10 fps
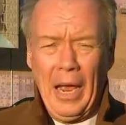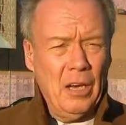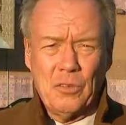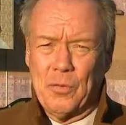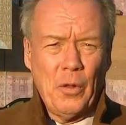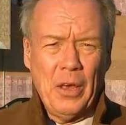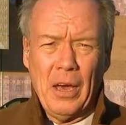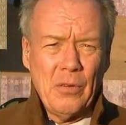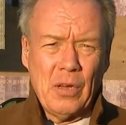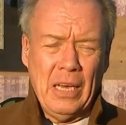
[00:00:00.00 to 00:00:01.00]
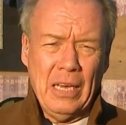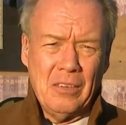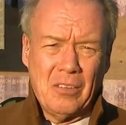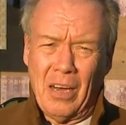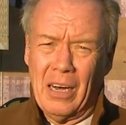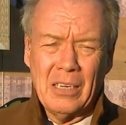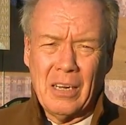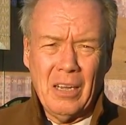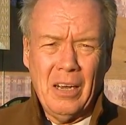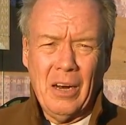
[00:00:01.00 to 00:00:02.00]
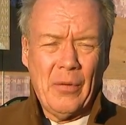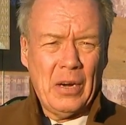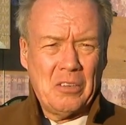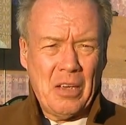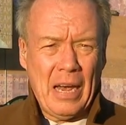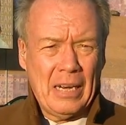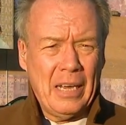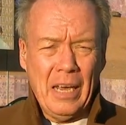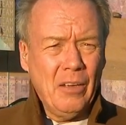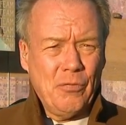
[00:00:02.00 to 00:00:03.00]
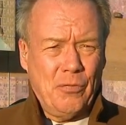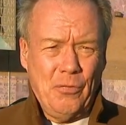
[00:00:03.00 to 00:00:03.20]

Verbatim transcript: As for the other kids, unclear exactly if